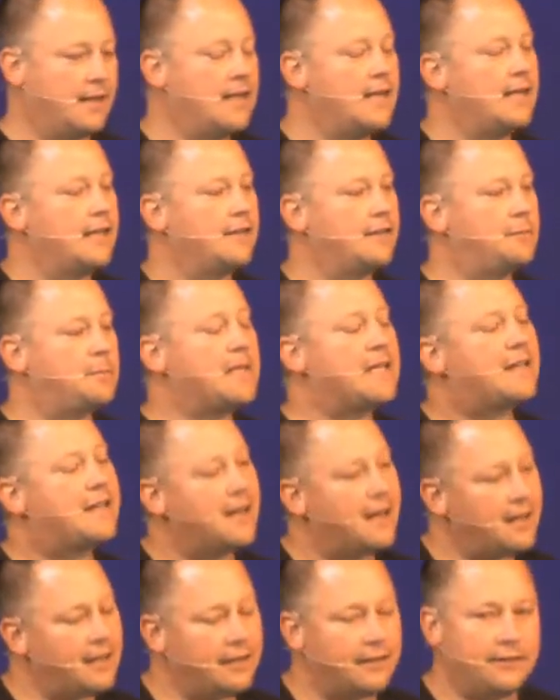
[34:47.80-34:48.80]
It's
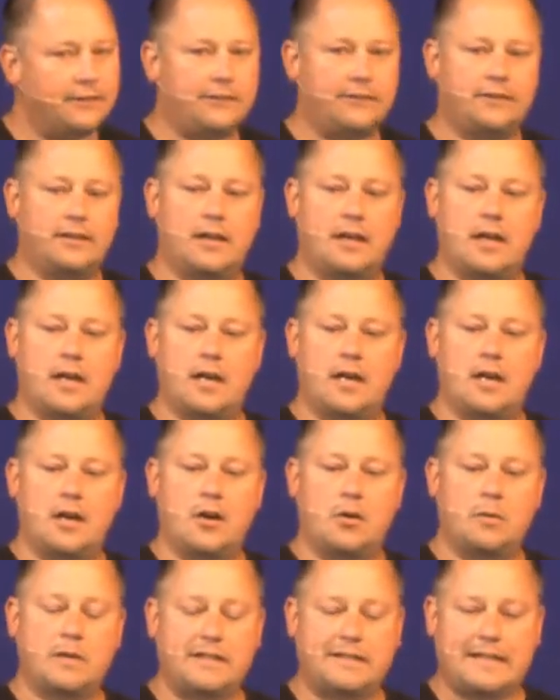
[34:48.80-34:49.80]
because
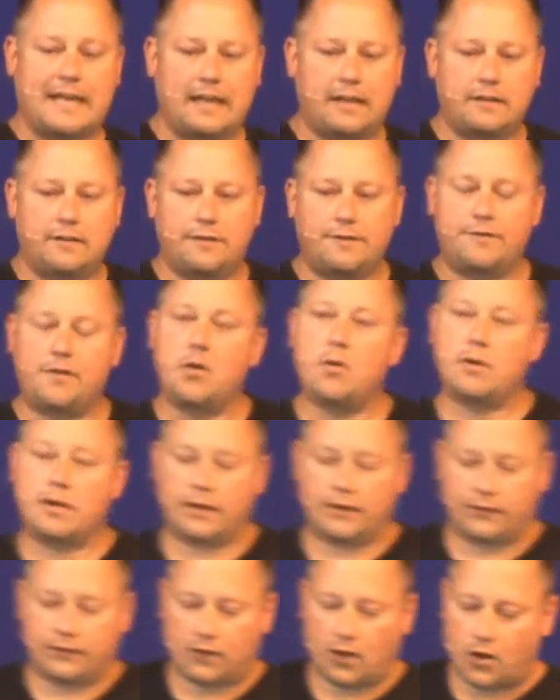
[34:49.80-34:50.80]
we tend to
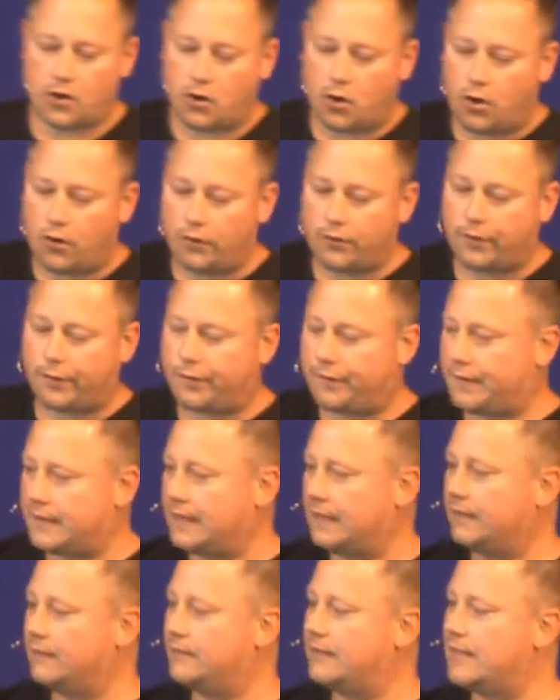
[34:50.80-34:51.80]
focus on all the
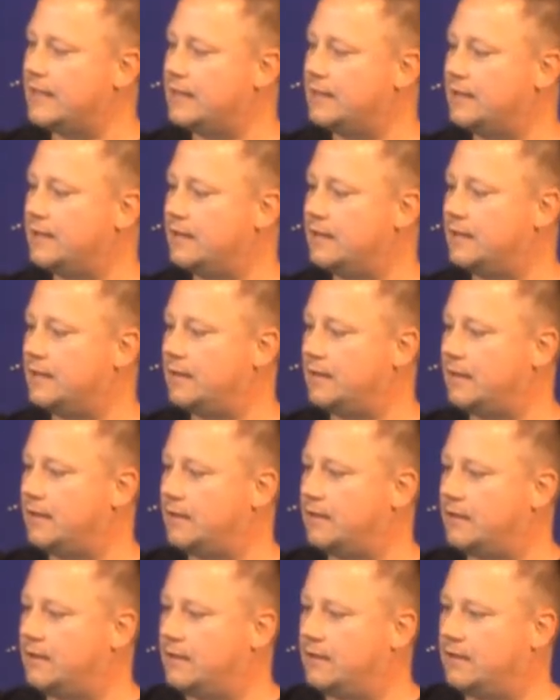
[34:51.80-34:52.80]
things that
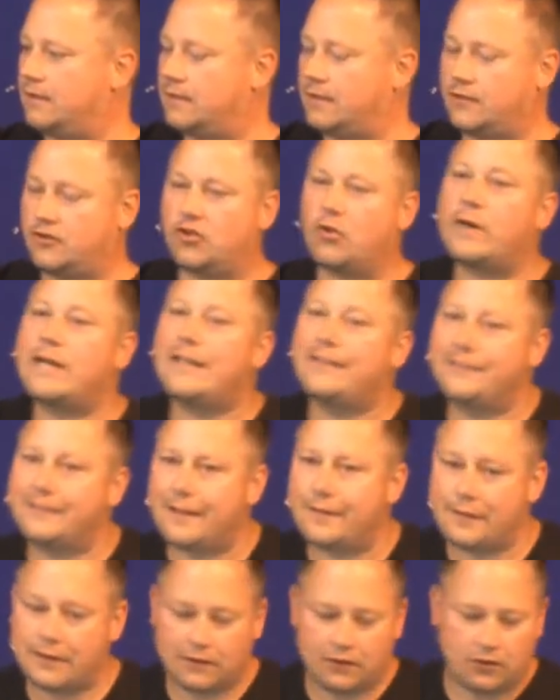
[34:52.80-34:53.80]
joy has
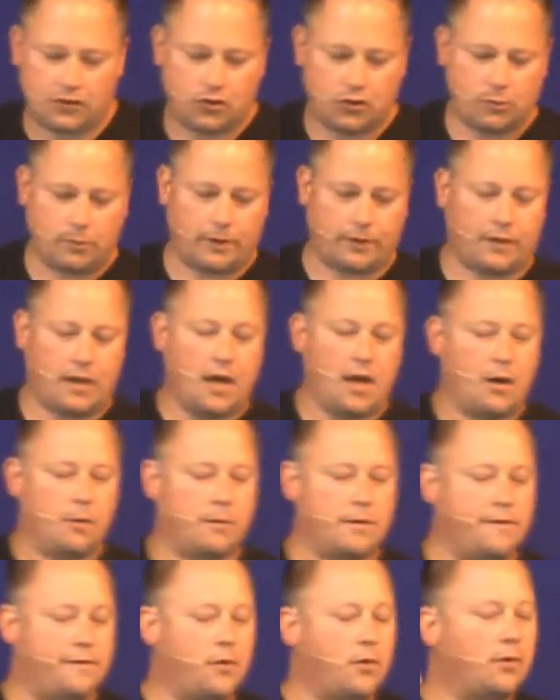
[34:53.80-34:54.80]
nothing to do with. We
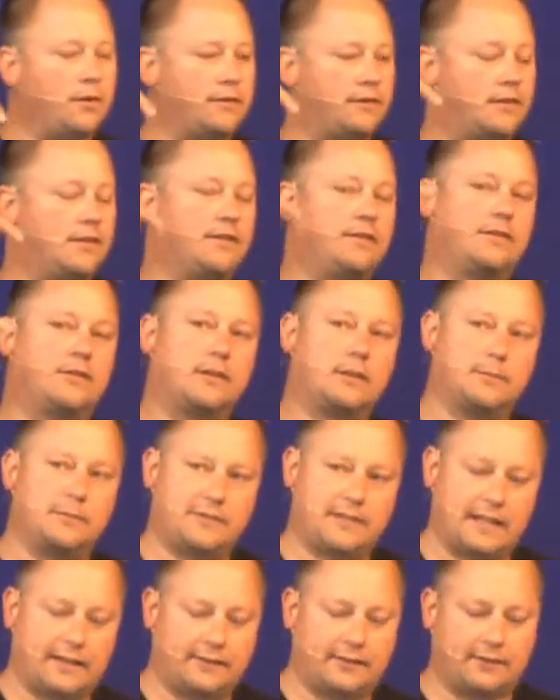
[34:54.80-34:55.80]
focus on
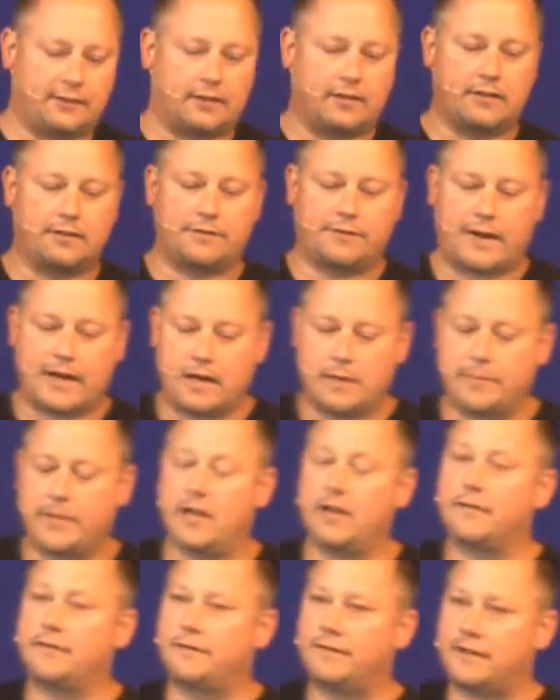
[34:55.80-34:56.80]
circumstances, on environment,
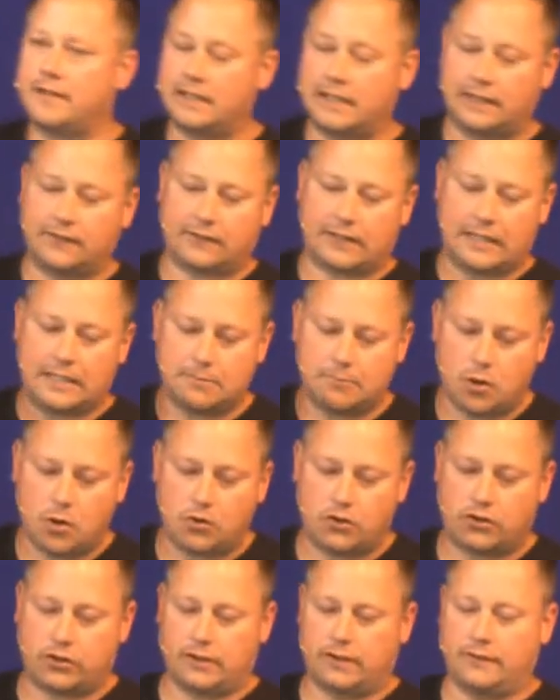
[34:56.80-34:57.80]
on feelings, and
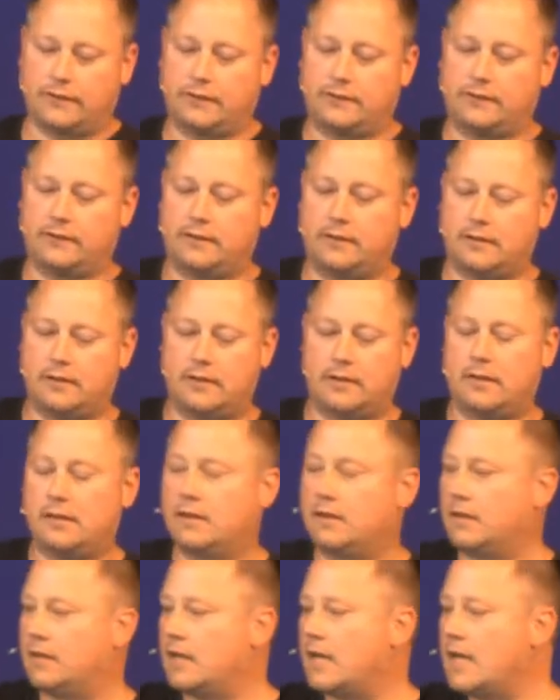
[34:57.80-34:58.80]
emotions
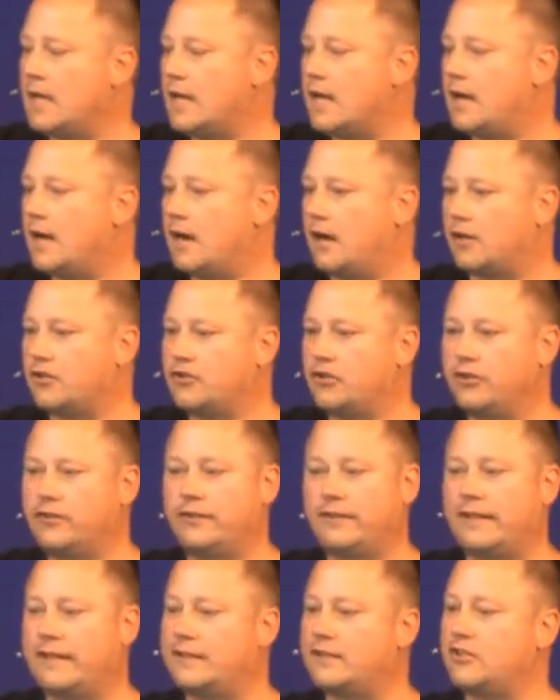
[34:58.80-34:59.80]
our church has
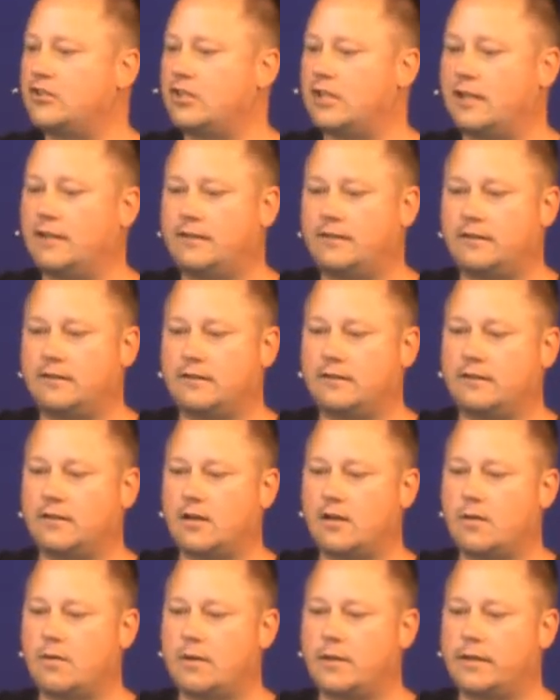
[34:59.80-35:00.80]
had the chance to
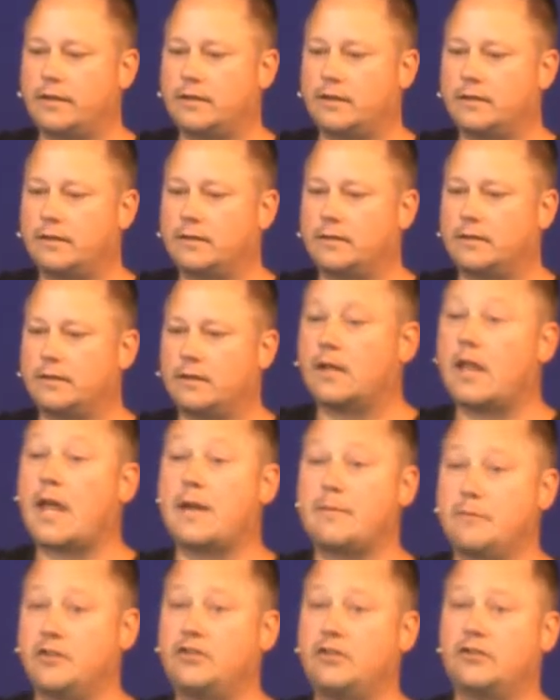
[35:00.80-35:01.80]
go on, on a of
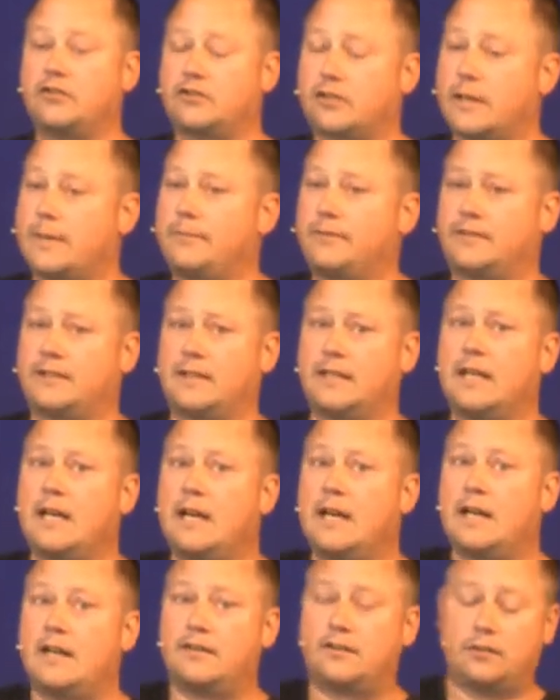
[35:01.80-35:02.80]
mission trips and
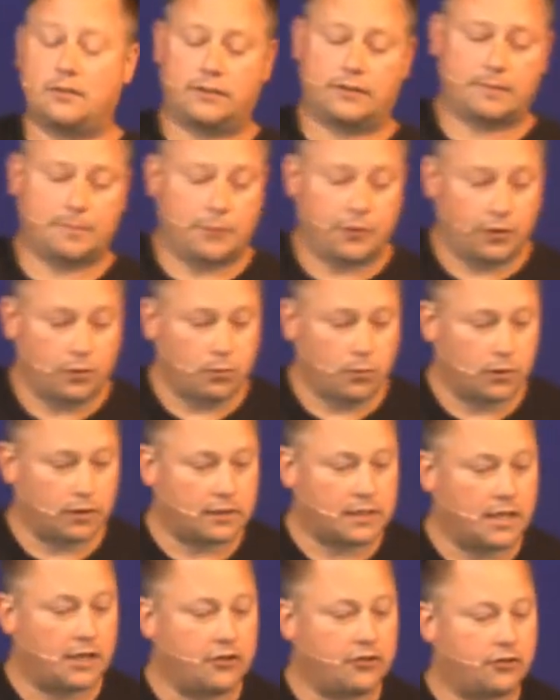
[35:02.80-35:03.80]
to some third world
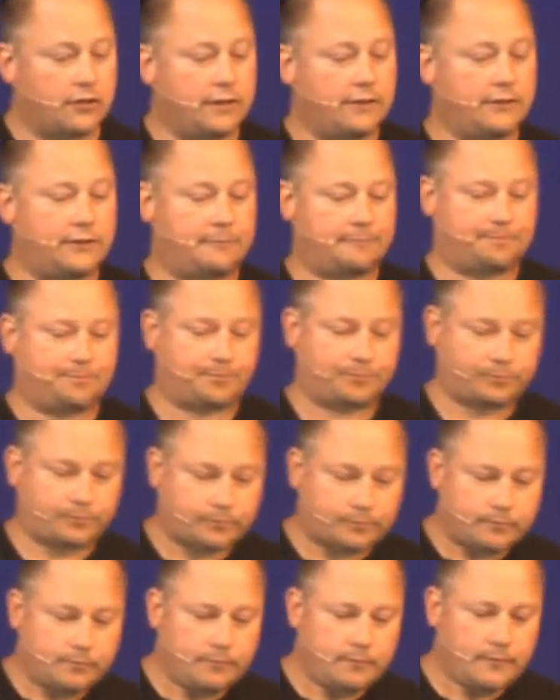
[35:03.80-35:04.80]
countries.
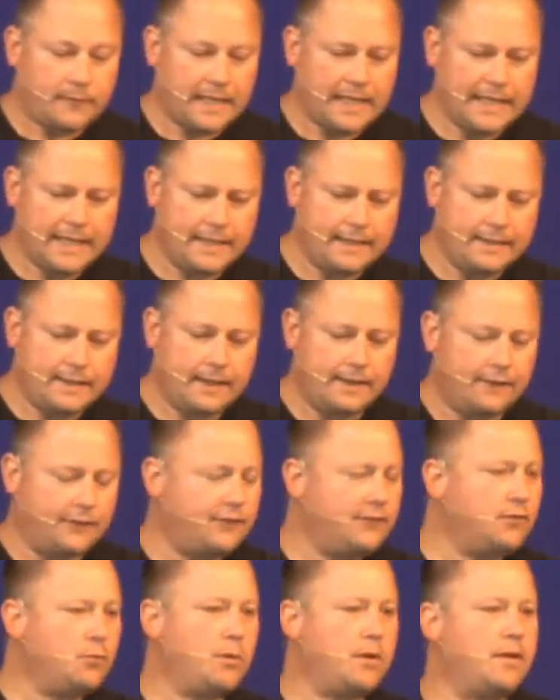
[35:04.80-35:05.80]
And uh, this
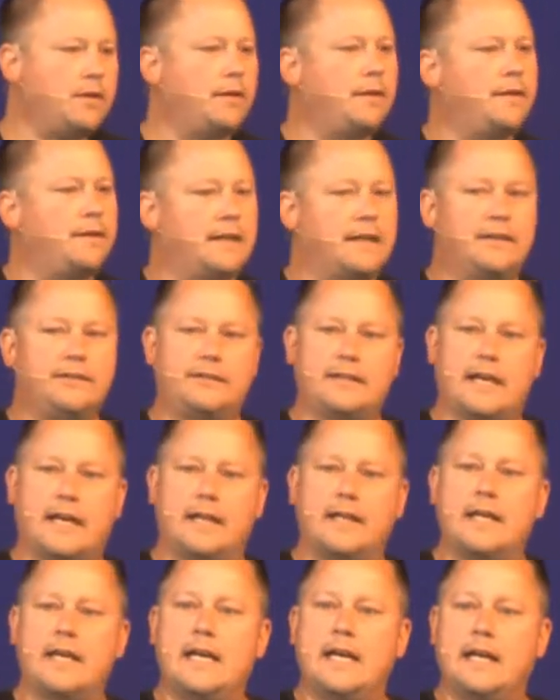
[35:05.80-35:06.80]
is one of the things that,
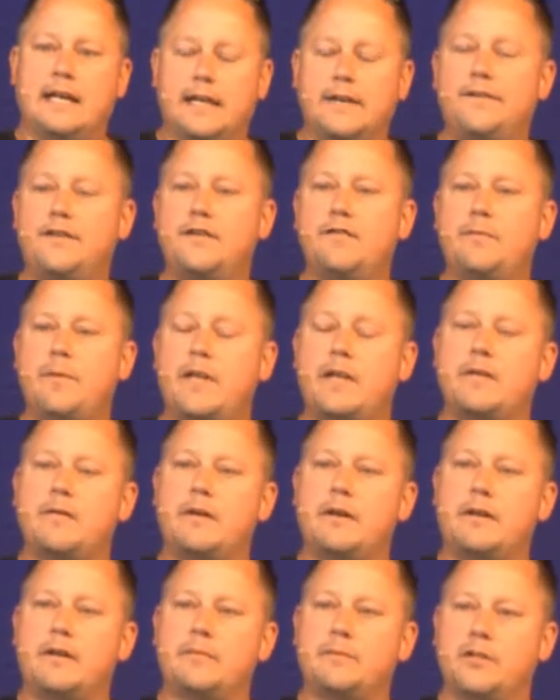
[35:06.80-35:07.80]
if you've been a, uh,
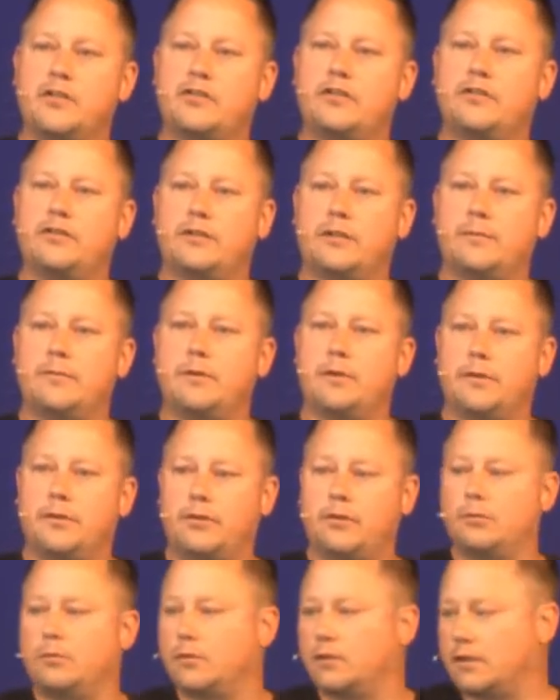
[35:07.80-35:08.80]
on a mission trip to a
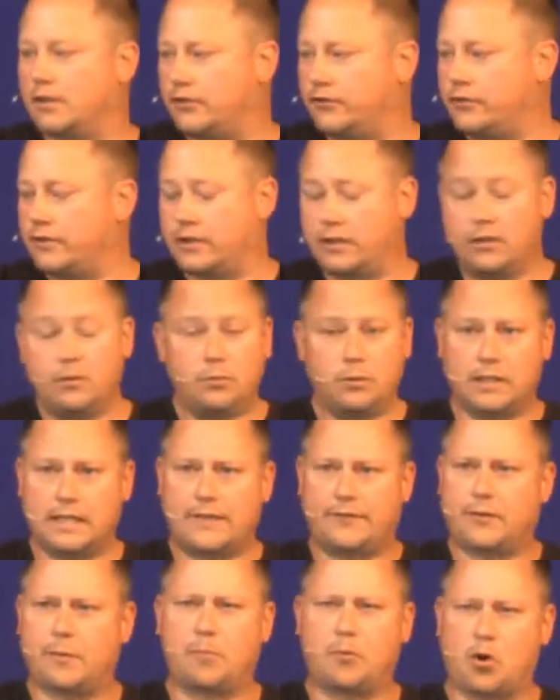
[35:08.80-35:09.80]
third world country, that you really have
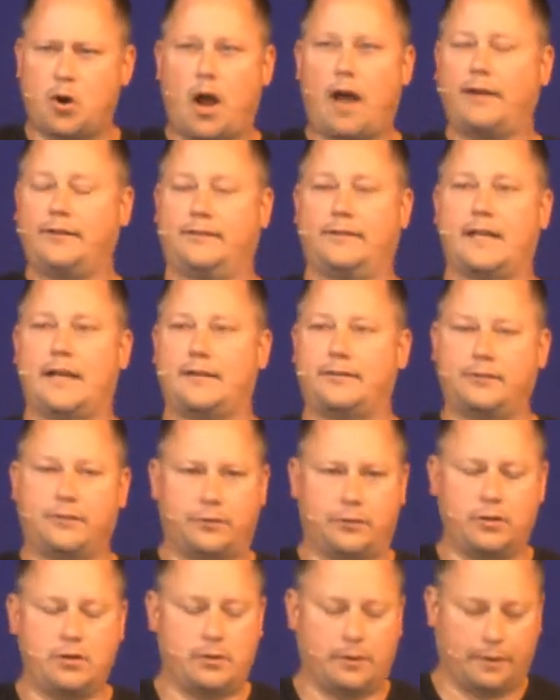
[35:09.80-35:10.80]
to process
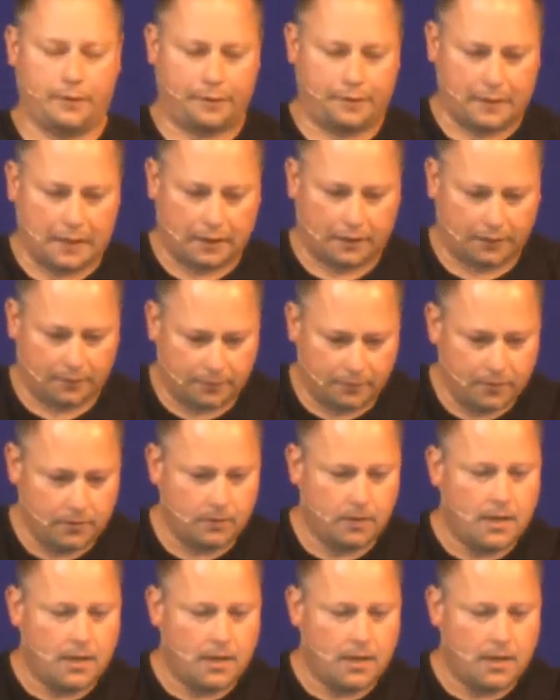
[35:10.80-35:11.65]
through and think through.